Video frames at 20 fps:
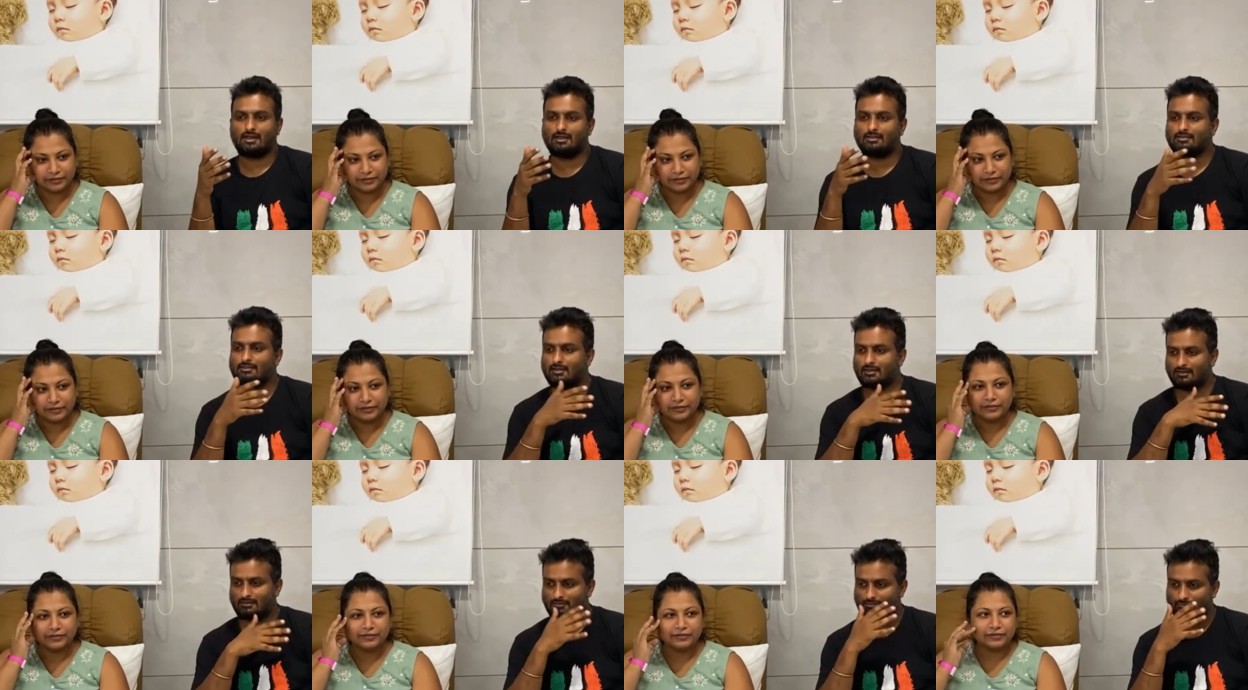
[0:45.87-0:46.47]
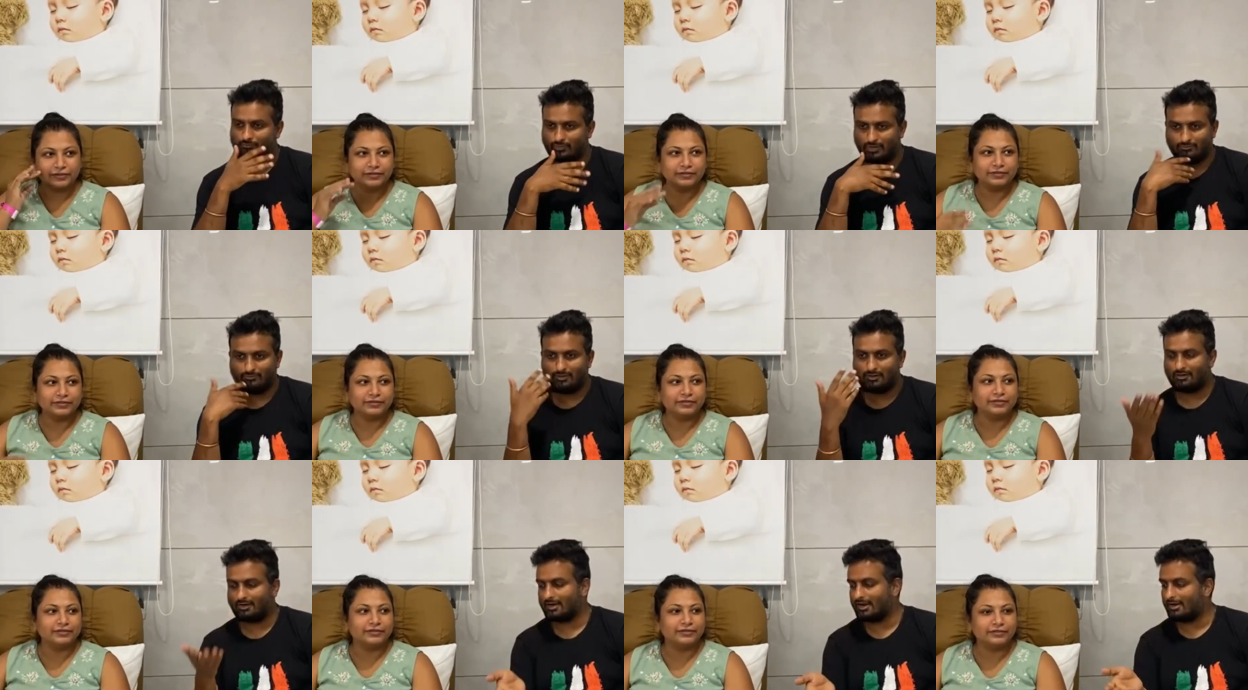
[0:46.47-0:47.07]
Speaker 1: and then when we
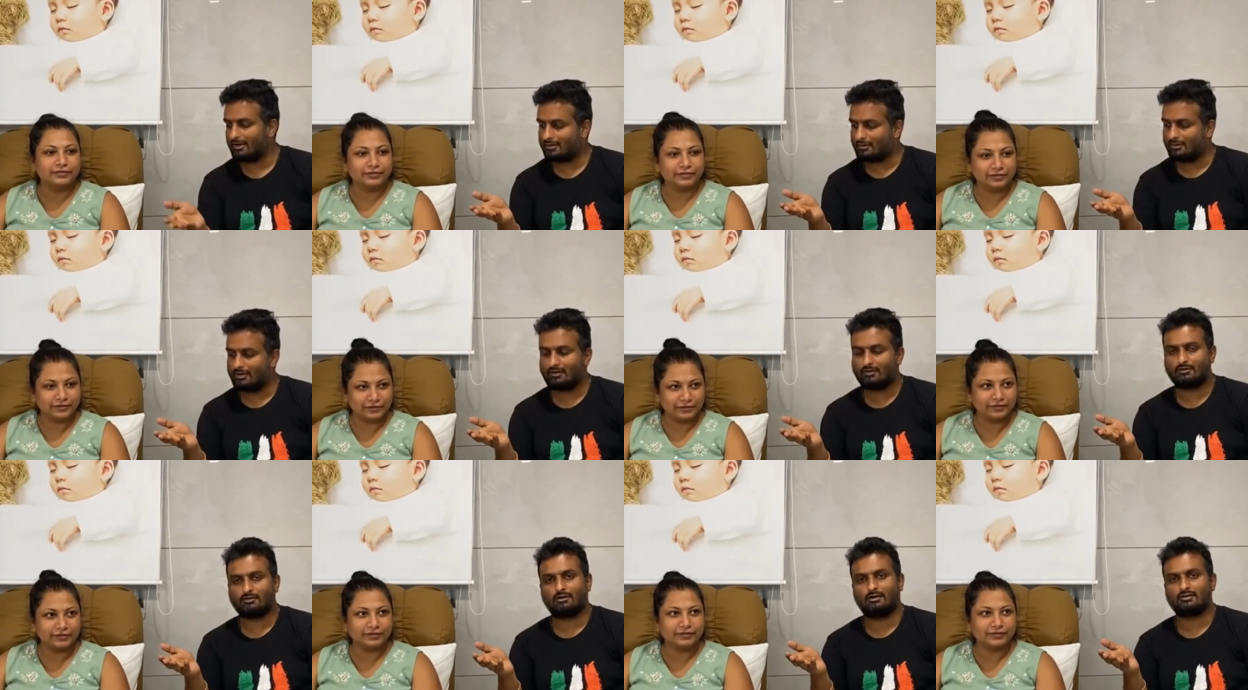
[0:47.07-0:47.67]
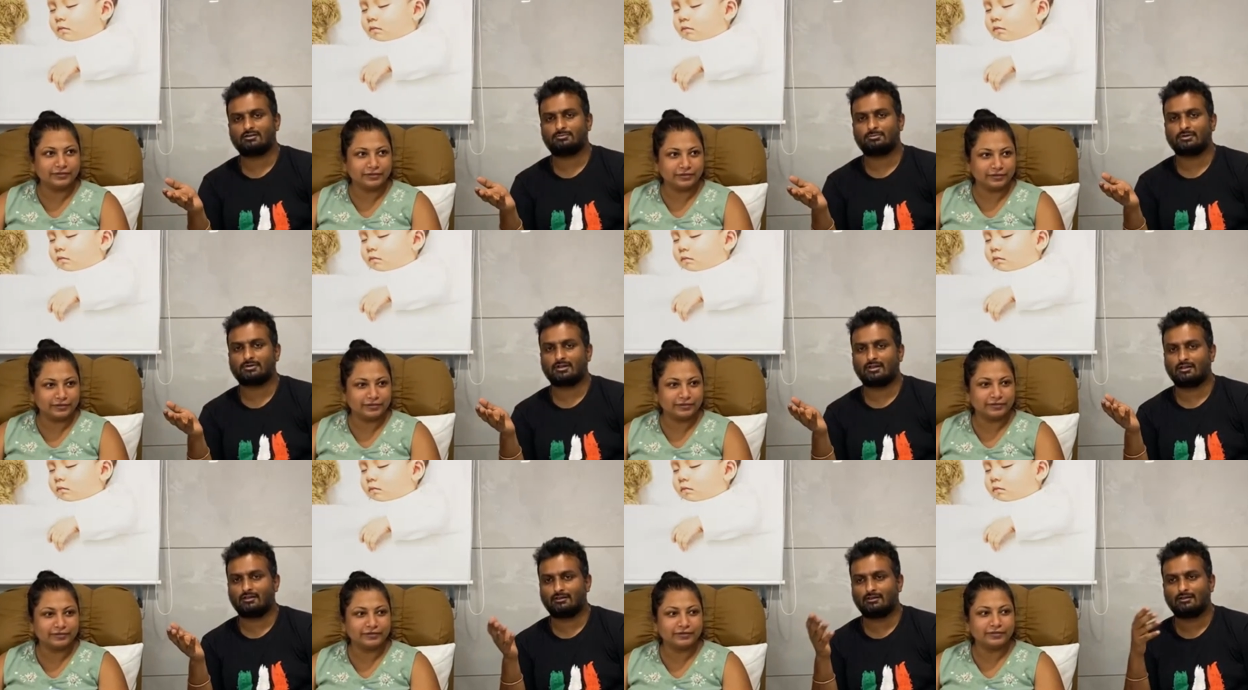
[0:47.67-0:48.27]
got enrolled into the
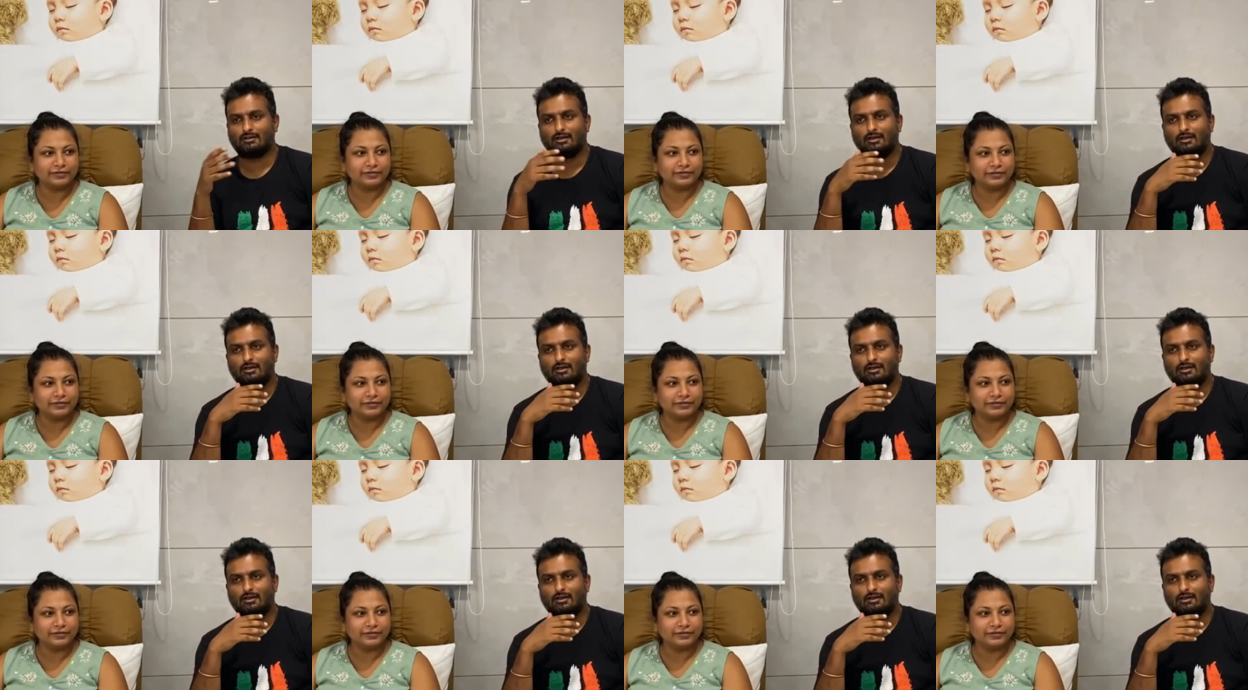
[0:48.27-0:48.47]
hospital,